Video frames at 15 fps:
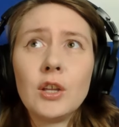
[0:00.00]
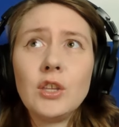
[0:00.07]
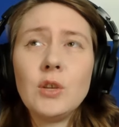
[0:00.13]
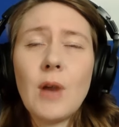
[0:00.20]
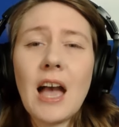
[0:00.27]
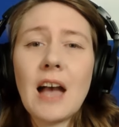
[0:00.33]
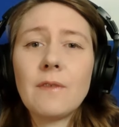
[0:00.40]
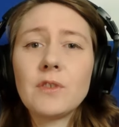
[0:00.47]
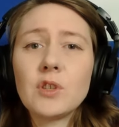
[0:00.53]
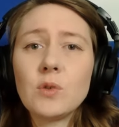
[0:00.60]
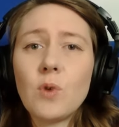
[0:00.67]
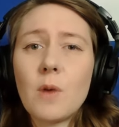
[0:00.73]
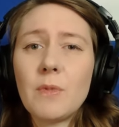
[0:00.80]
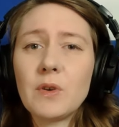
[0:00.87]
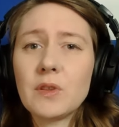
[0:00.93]
you have
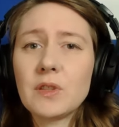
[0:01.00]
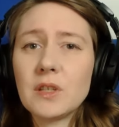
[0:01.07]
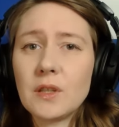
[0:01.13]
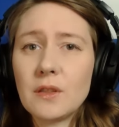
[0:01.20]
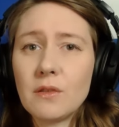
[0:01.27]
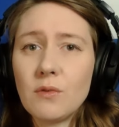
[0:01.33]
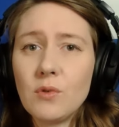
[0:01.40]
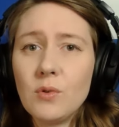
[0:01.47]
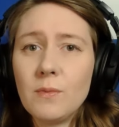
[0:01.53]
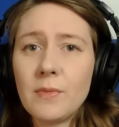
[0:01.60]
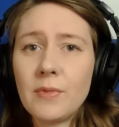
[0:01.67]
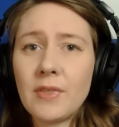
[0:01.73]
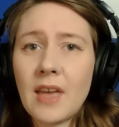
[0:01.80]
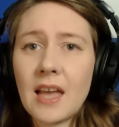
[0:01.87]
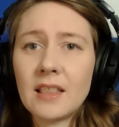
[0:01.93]
to almost
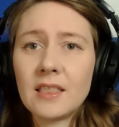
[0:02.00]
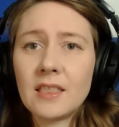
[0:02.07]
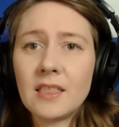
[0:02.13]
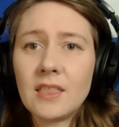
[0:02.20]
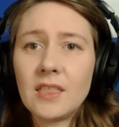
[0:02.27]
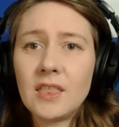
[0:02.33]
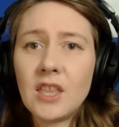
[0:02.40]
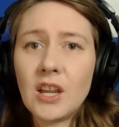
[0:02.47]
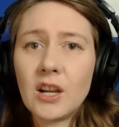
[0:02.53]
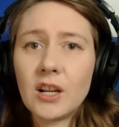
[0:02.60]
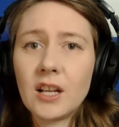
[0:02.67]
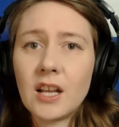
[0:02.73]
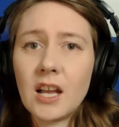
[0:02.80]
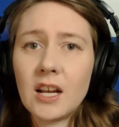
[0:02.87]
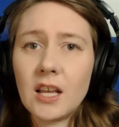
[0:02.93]
assume that
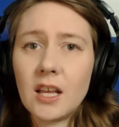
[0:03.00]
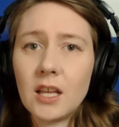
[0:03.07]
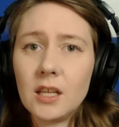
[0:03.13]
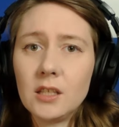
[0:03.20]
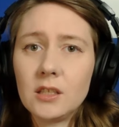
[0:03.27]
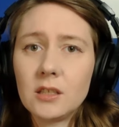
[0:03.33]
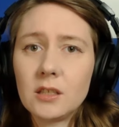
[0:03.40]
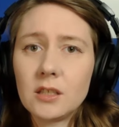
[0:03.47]
they're gonna